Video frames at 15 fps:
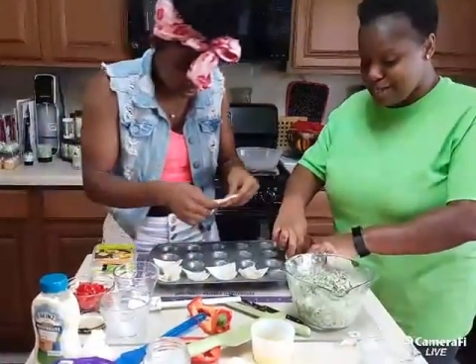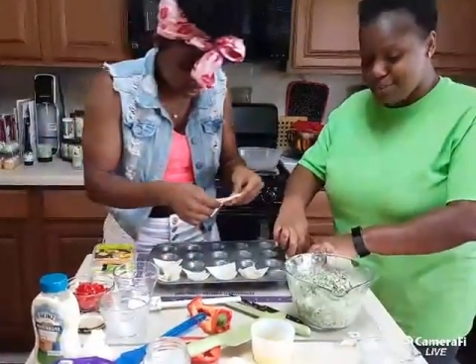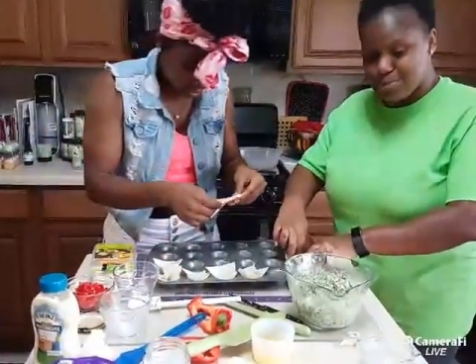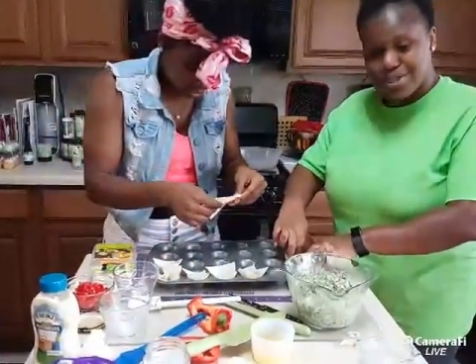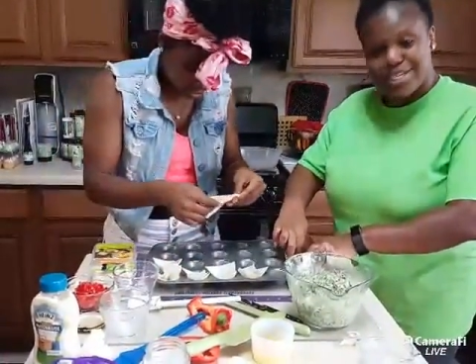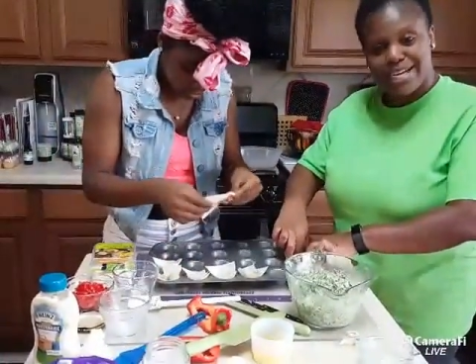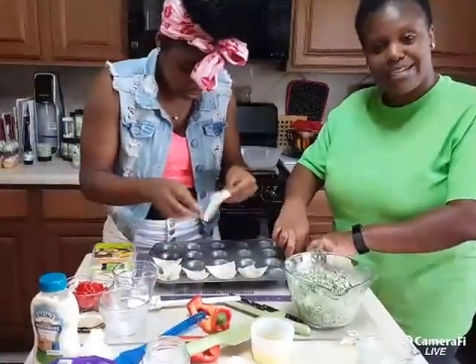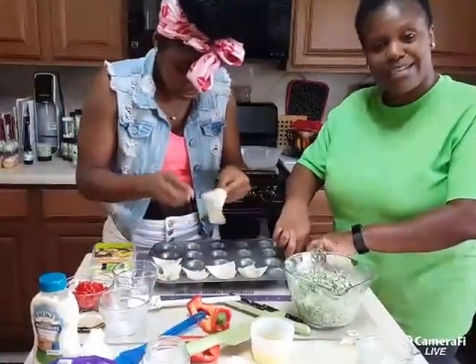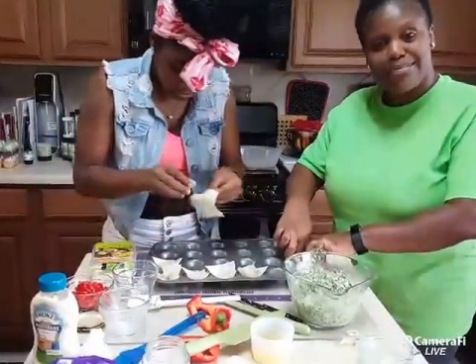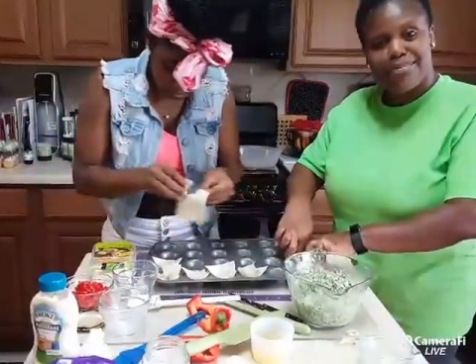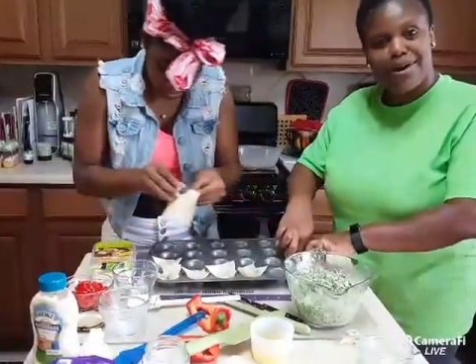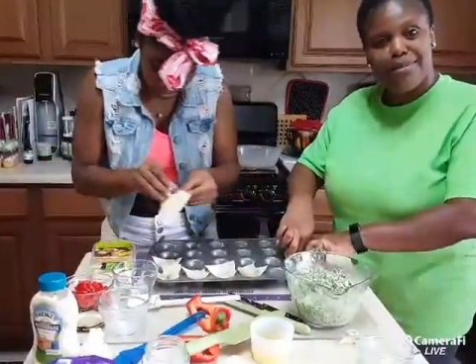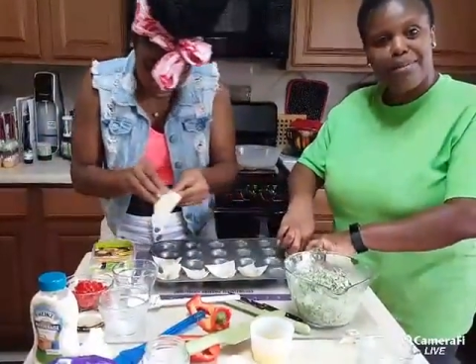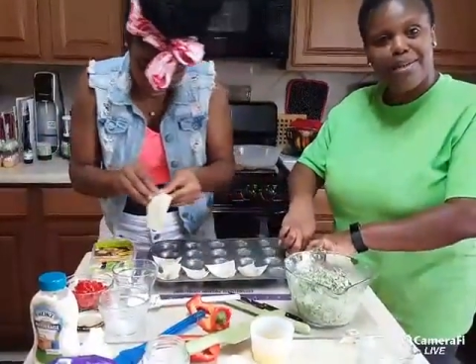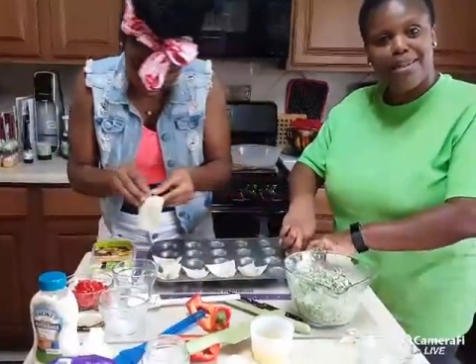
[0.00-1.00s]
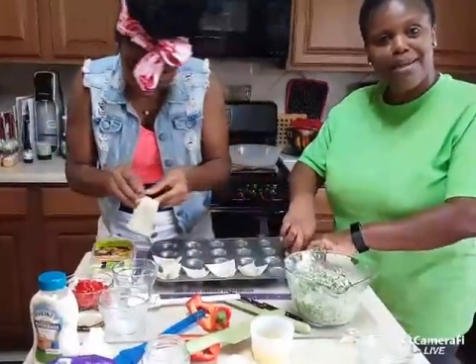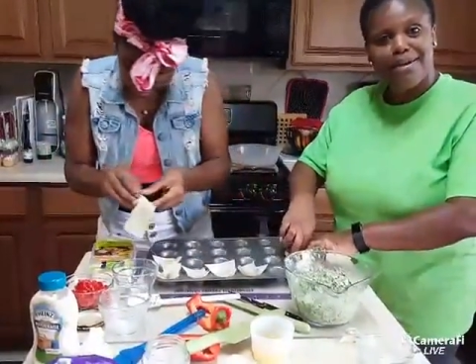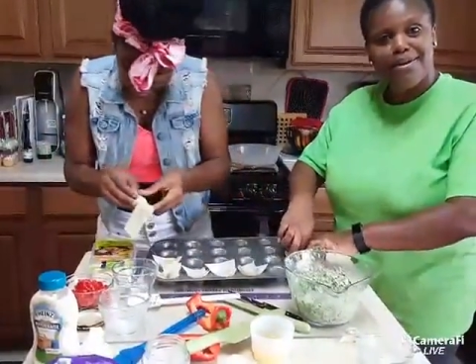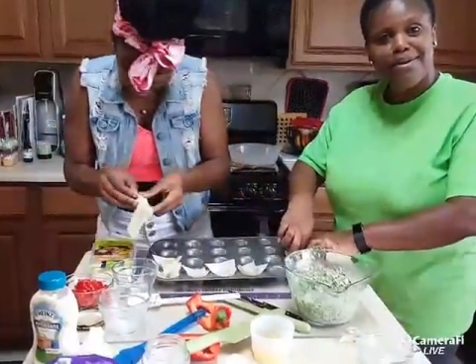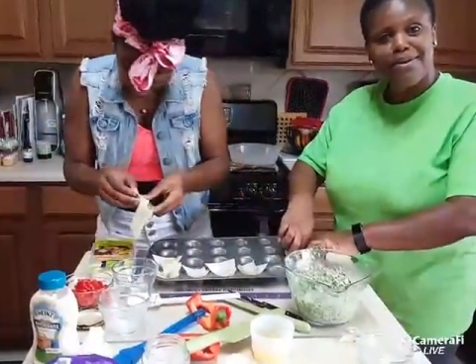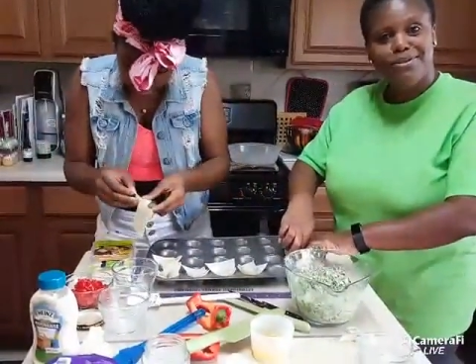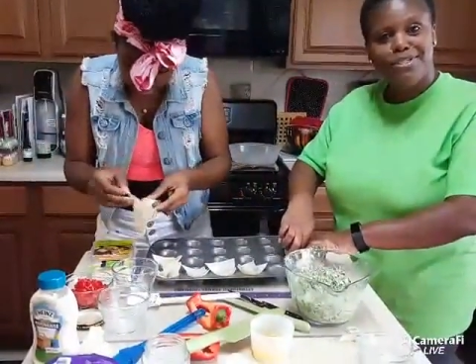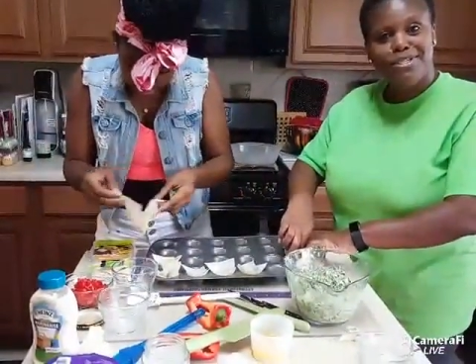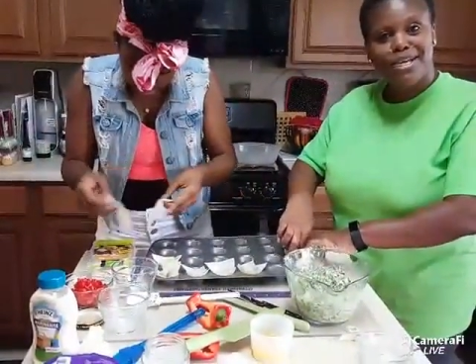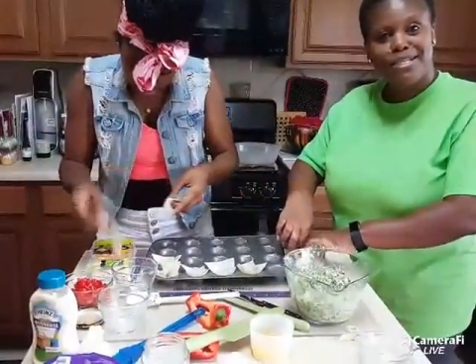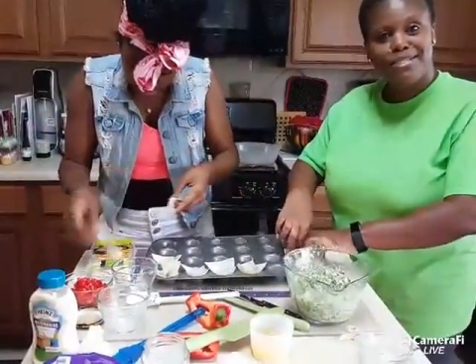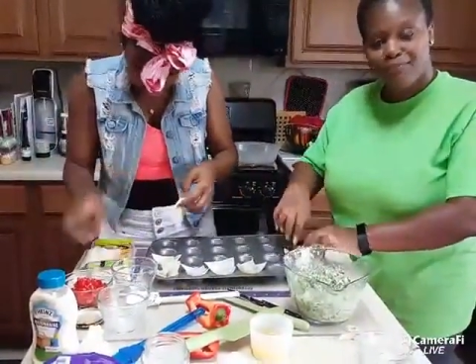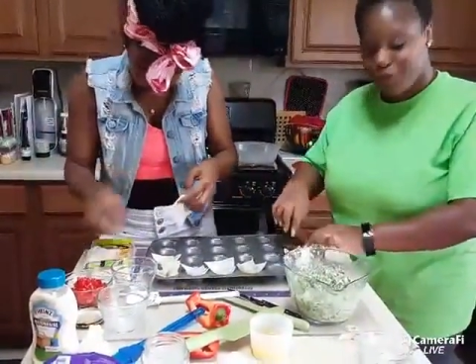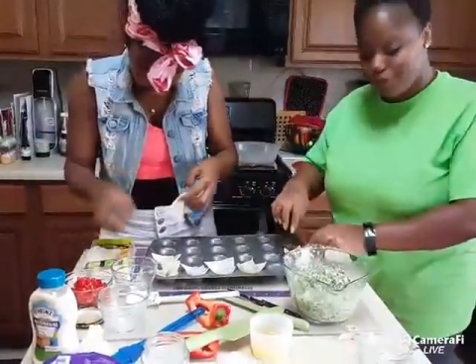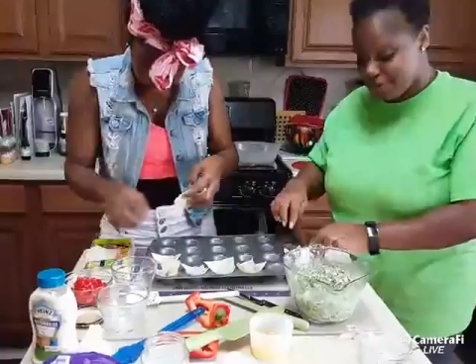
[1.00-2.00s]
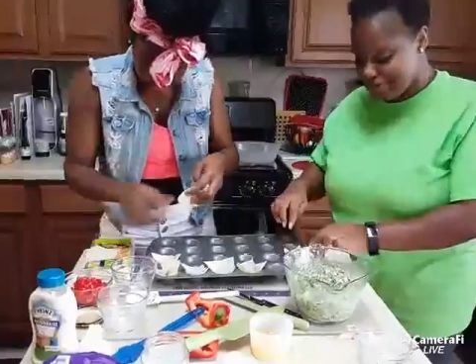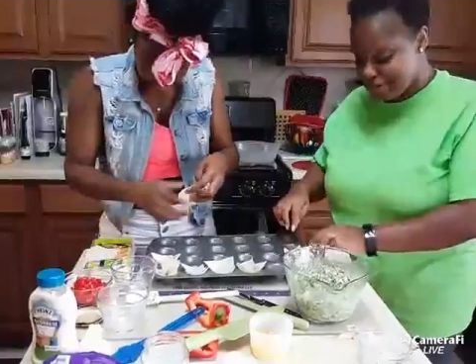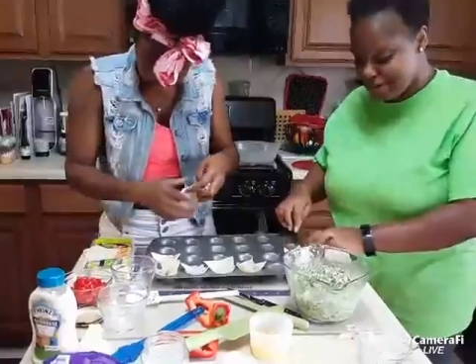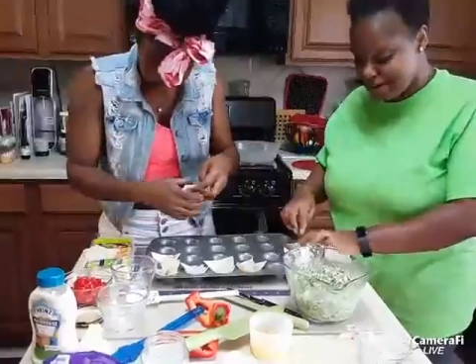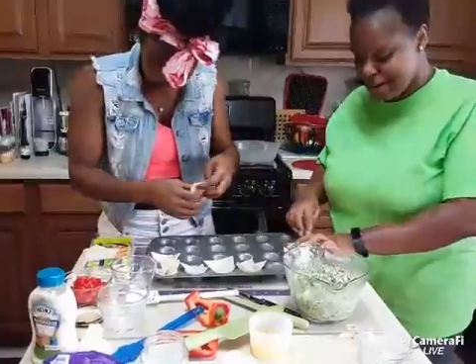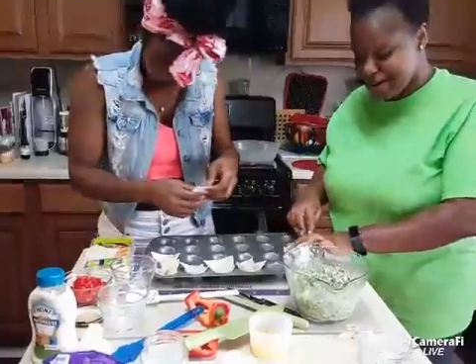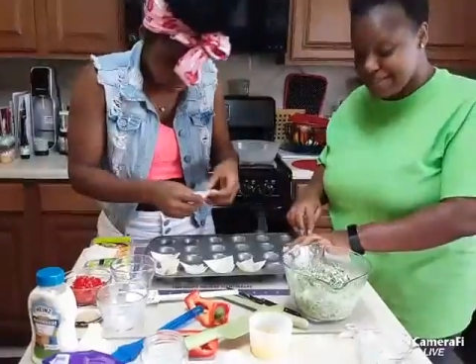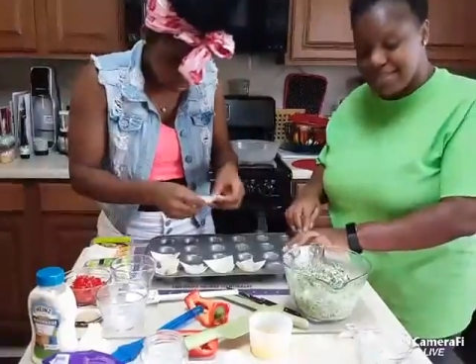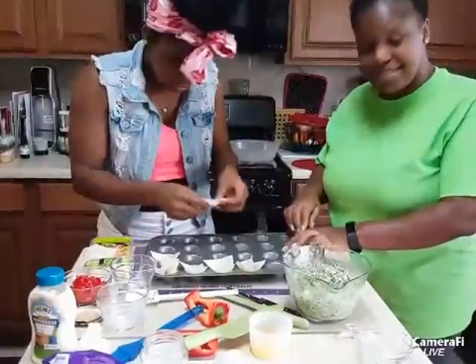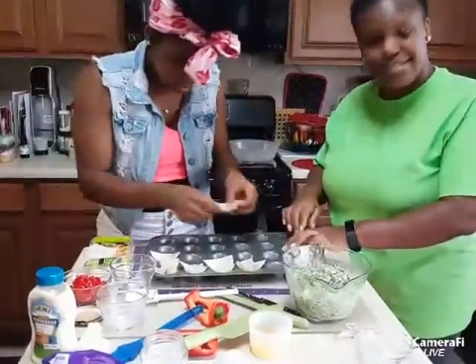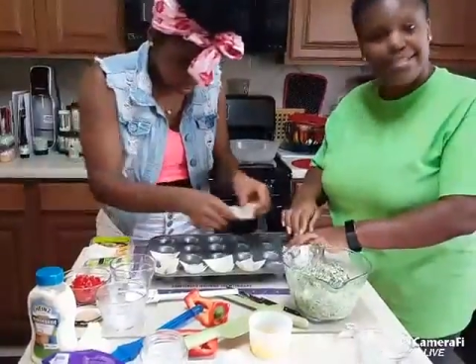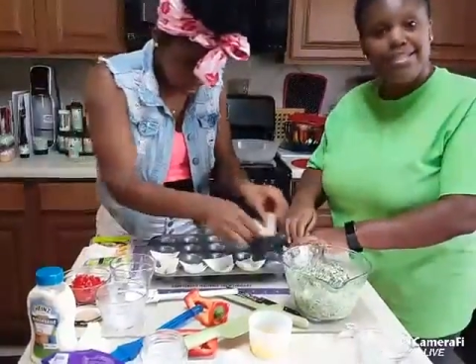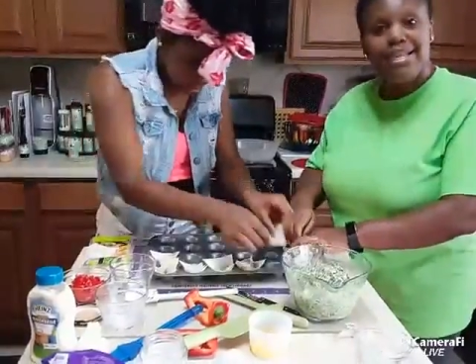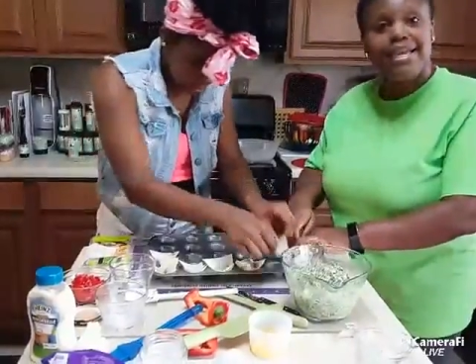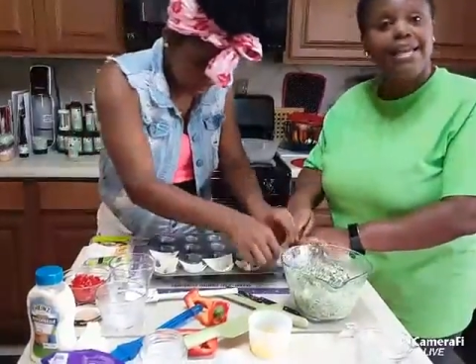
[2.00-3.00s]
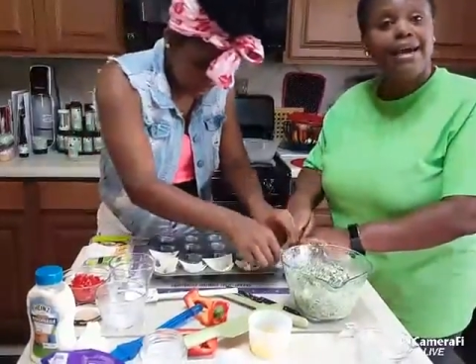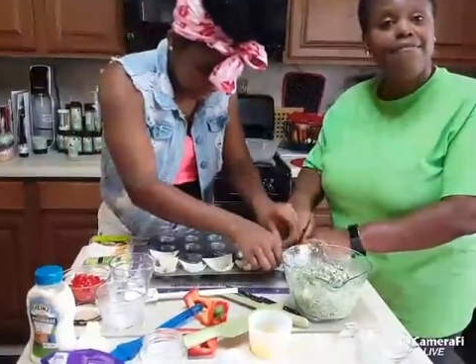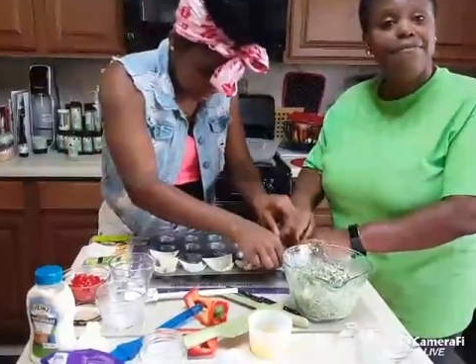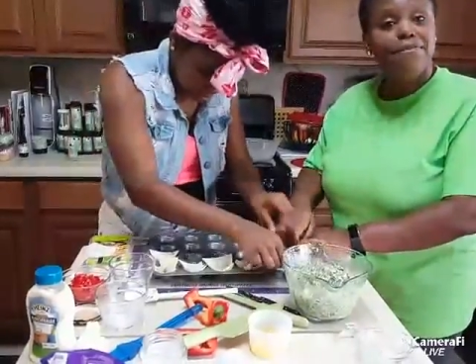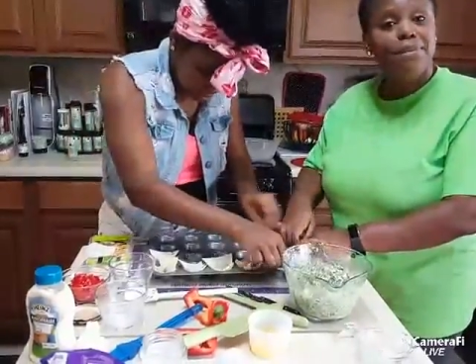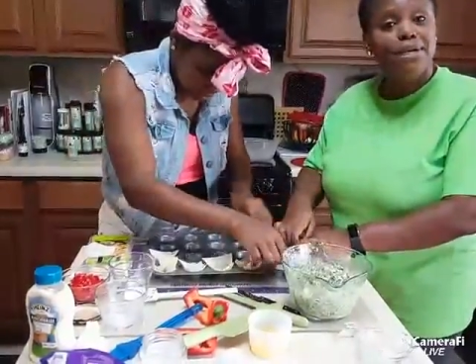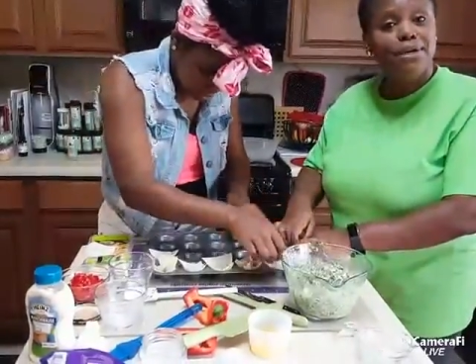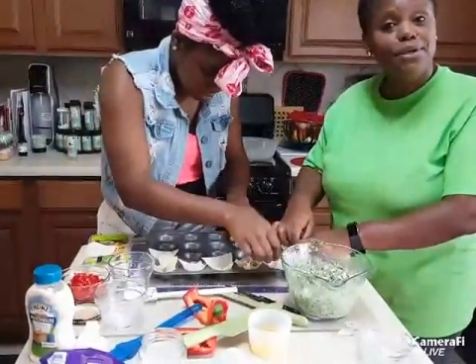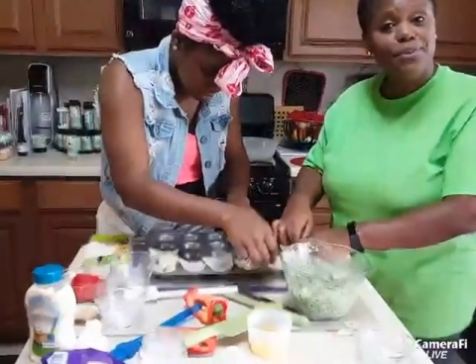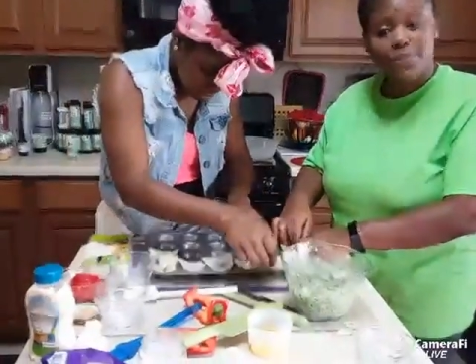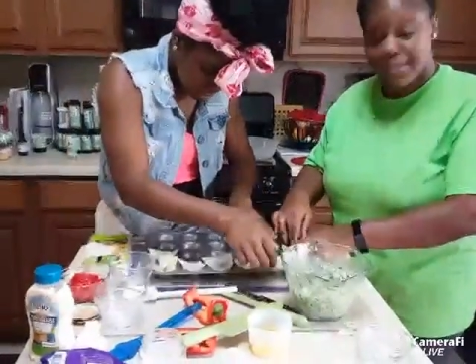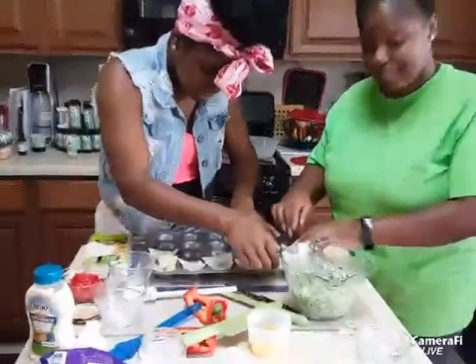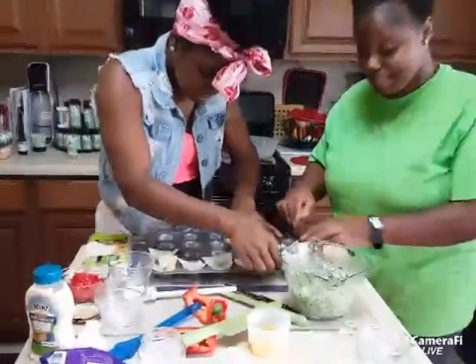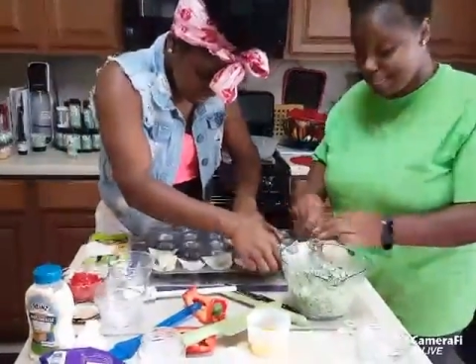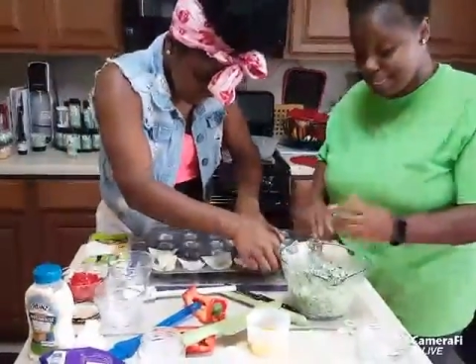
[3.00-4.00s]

Is protecting mama and let her know she got some folks in her house that they not familiar with.